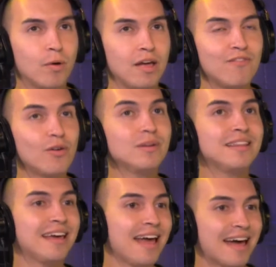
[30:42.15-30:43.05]
if only
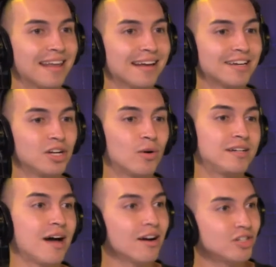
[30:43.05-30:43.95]
they had like you know a
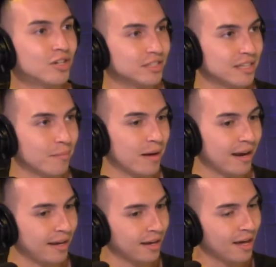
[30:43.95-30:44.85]
doctor or
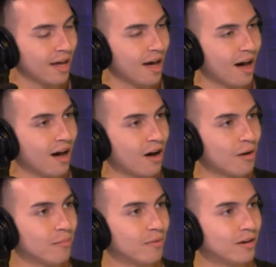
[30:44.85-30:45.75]
somebody
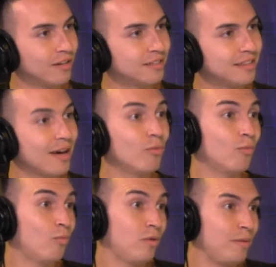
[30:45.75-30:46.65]
um, that
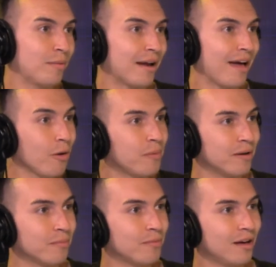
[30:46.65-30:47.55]
would be able to help
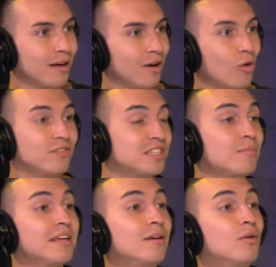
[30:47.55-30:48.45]
him, or if
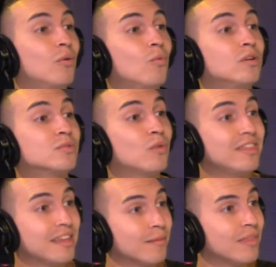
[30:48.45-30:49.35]
somebody was
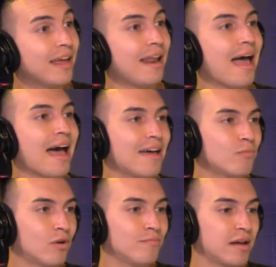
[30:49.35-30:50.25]
with him that had
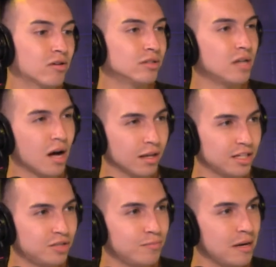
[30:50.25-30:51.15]
more medical
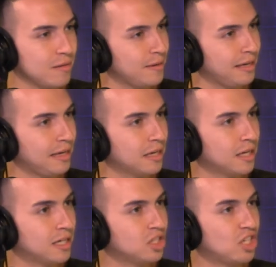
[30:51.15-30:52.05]
knowledge, maybe
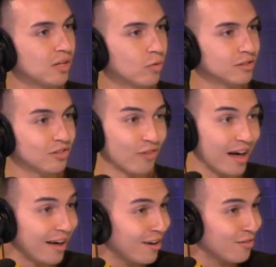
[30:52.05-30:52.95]
Jake would have
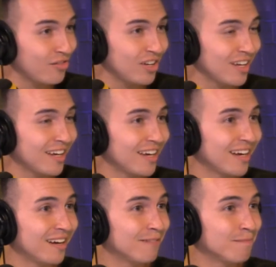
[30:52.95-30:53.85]
survived.
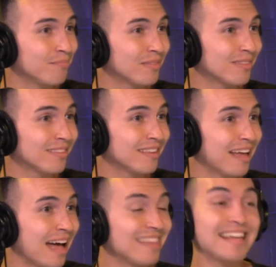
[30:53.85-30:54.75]
They